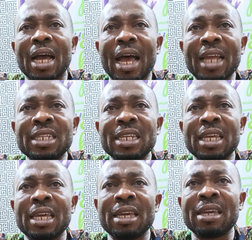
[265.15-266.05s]
and
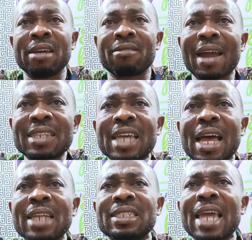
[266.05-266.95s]
a
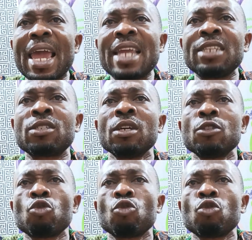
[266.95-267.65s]
writer tends